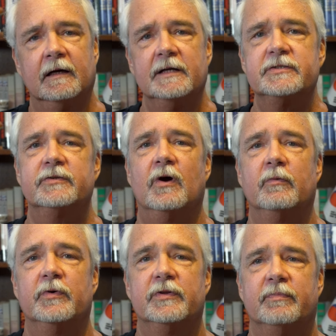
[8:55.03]
Let's
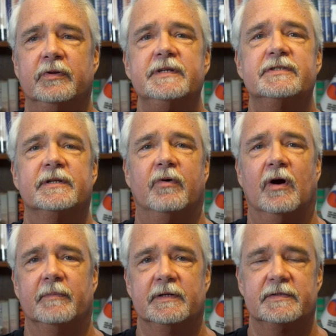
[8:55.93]
start with the police
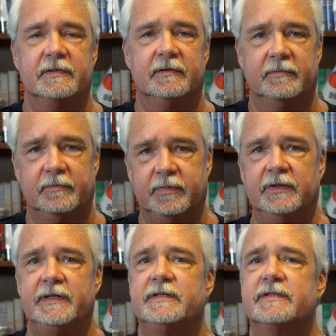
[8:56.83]
departments.
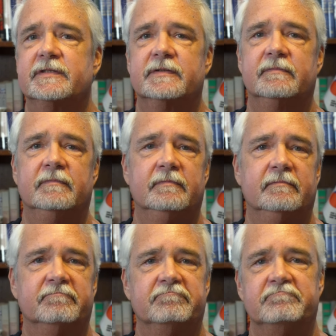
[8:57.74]
Police,
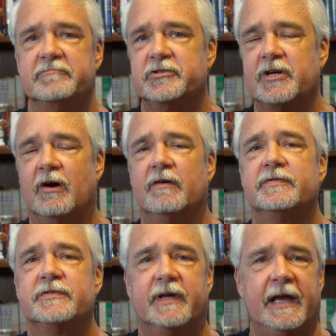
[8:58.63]

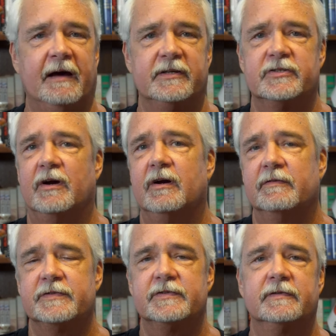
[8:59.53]
sheriffs, county
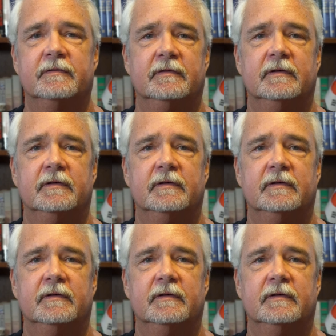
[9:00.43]
sheriffs,